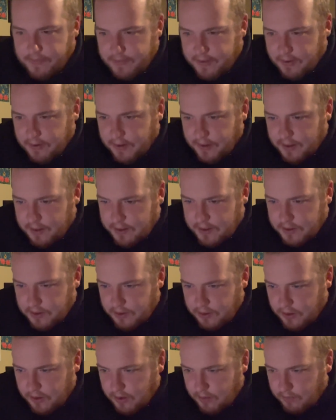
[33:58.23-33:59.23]
Okay, so
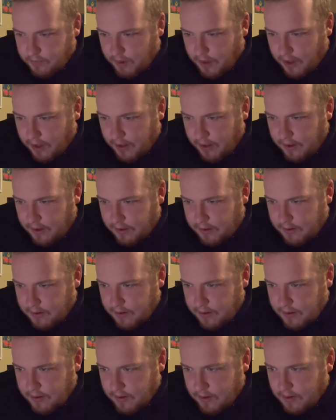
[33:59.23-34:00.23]
you can buy it.
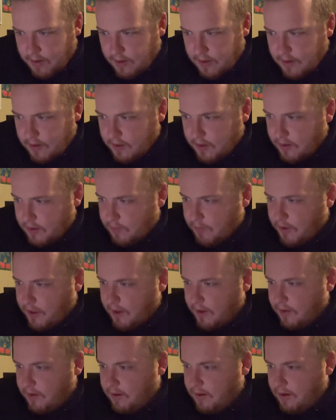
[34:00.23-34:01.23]
You can
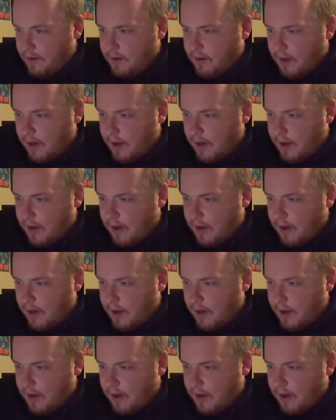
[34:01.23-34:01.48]
buy the